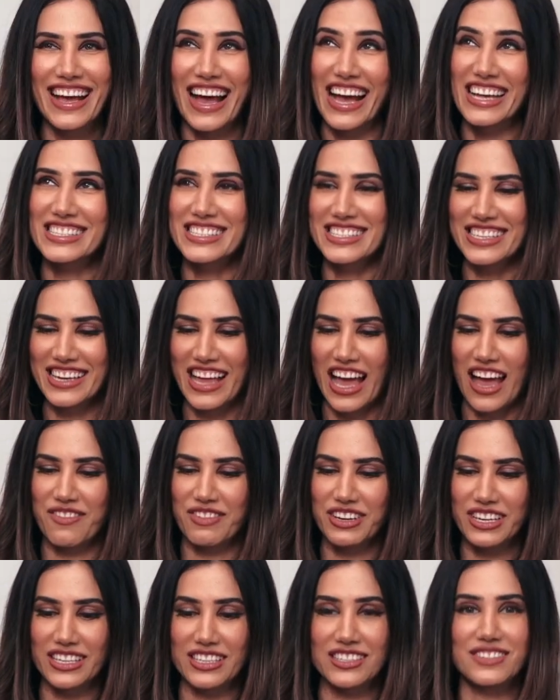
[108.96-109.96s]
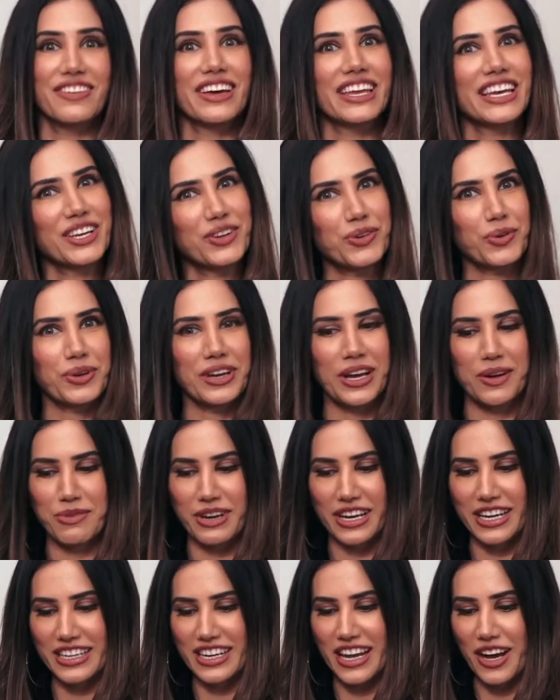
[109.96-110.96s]
I still have it. He's very grown up
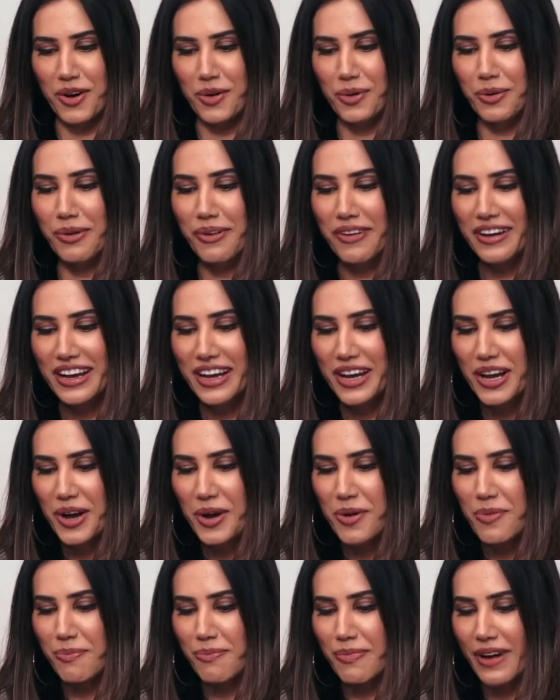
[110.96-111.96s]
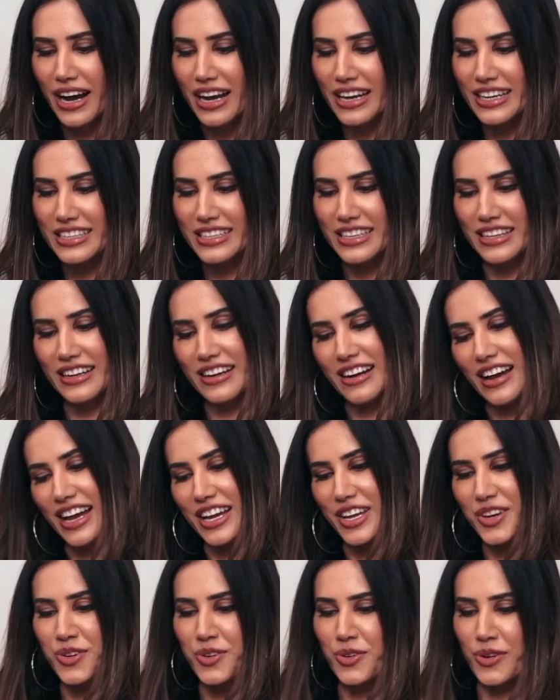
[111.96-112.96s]
right now, but
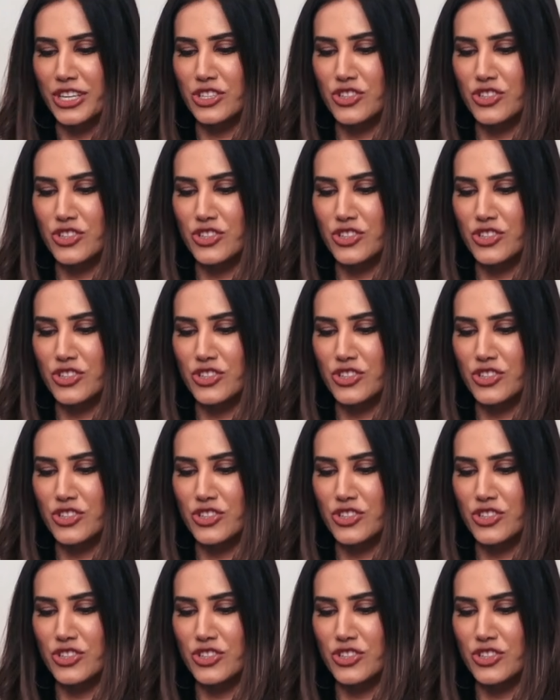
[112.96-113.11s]
I don't know.